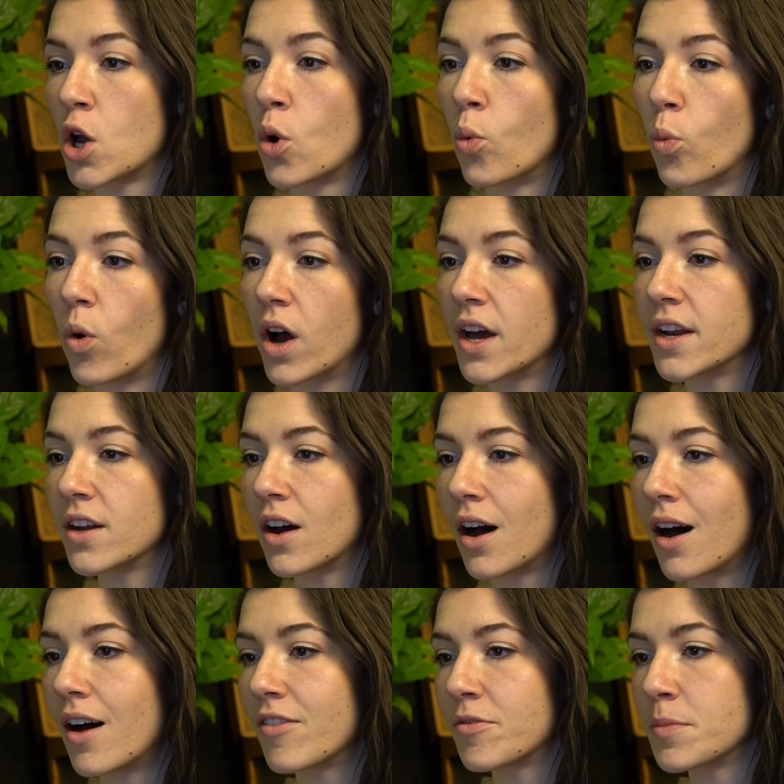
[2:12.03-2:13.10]
One
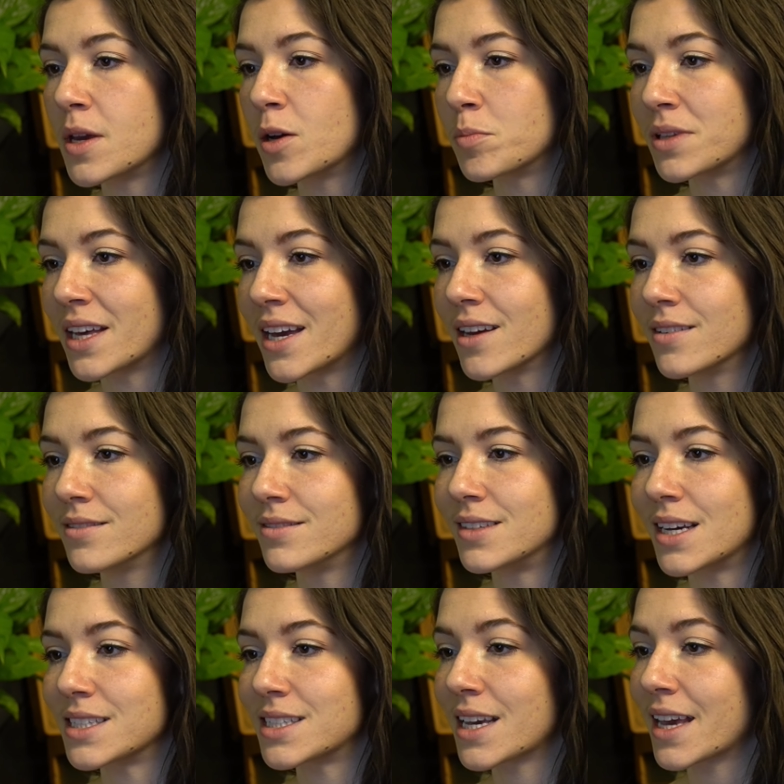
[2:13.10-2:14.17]
off-meal plan
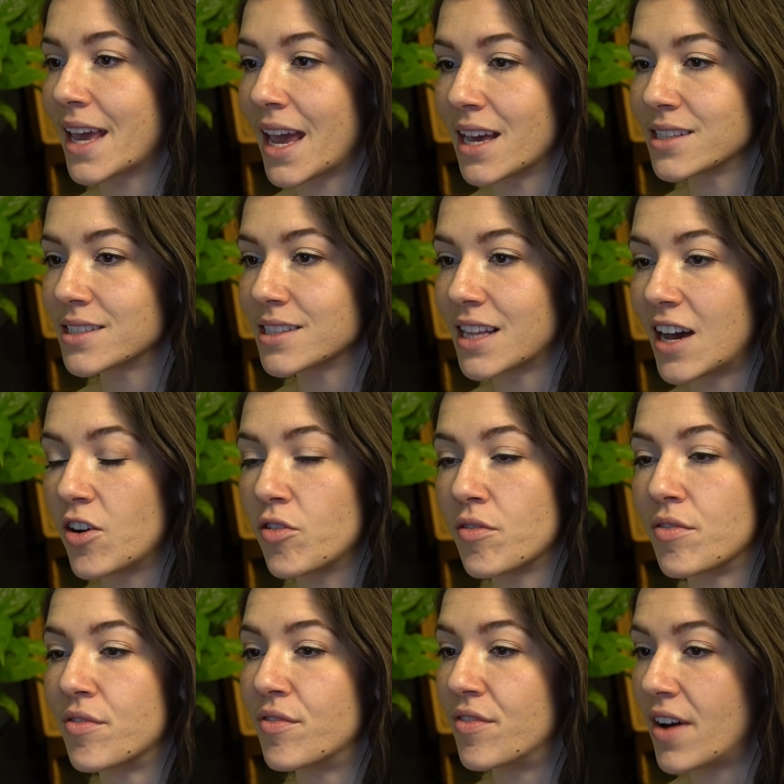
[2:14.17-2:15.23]
doesn't cancel out
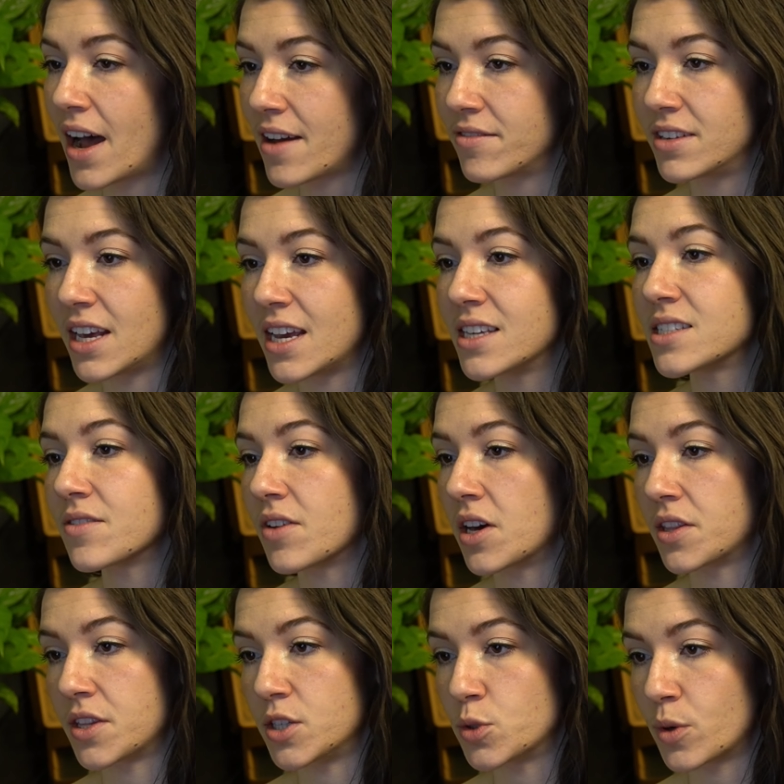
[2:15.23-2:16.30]
5 days of
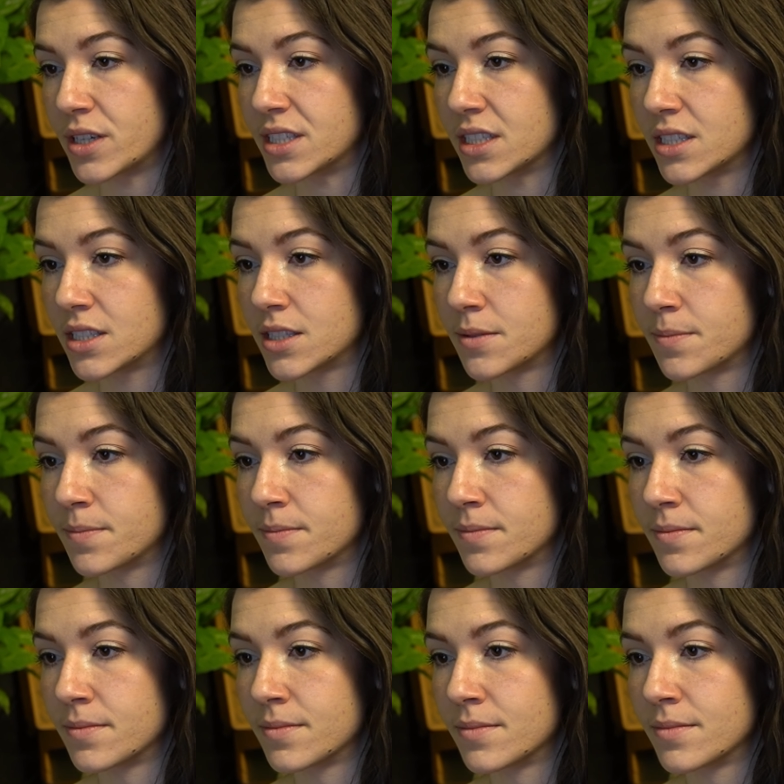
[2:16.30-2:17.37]
healthy choices.
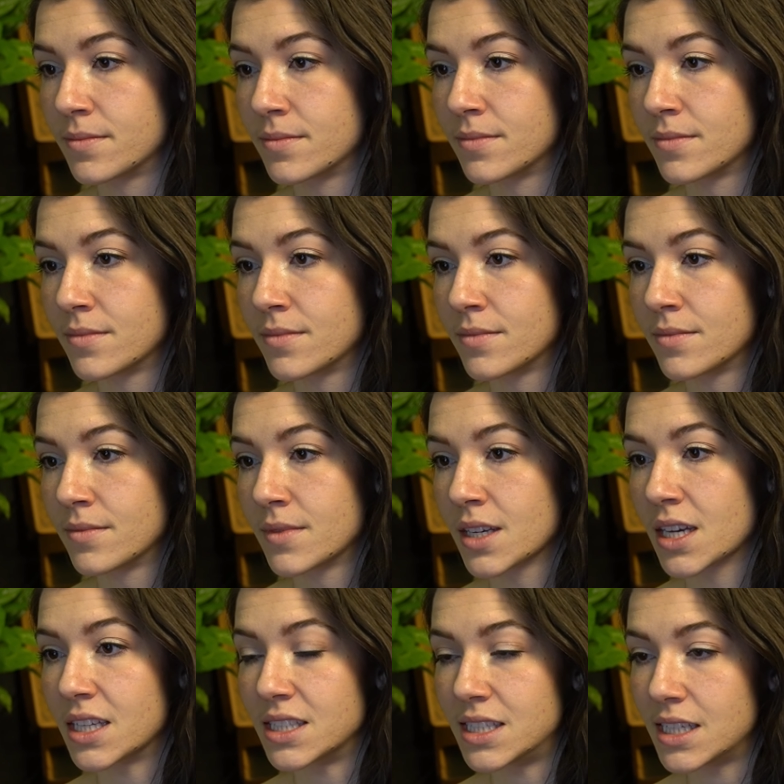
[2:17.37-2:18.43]

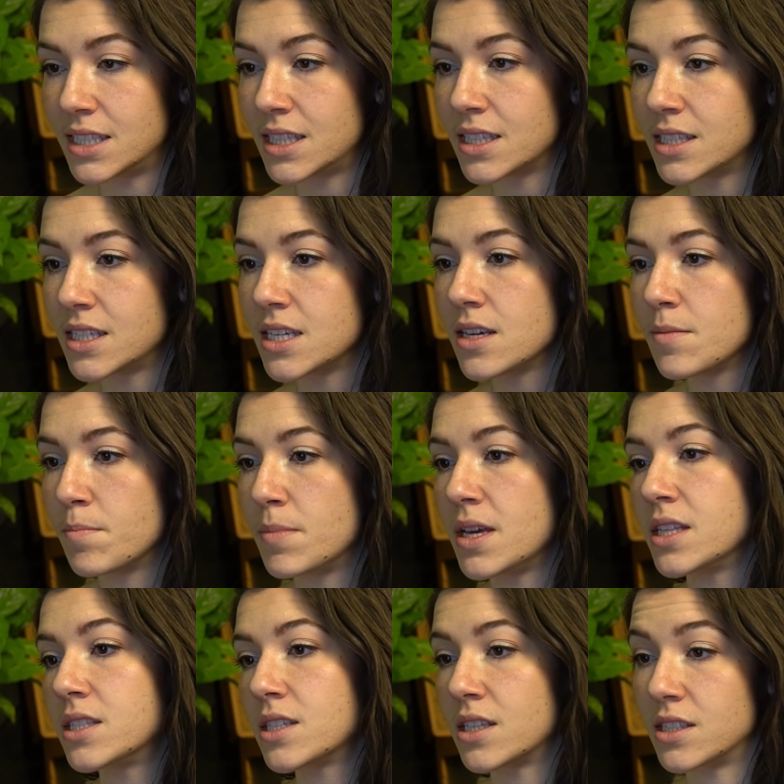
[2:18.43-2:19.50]
Consistency
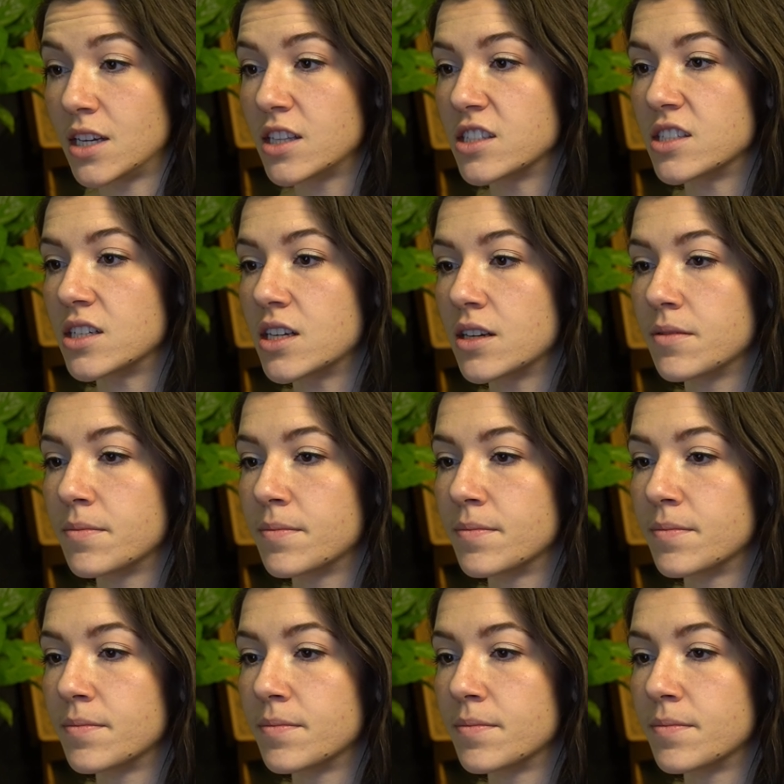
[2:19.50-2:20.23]
beats intensity.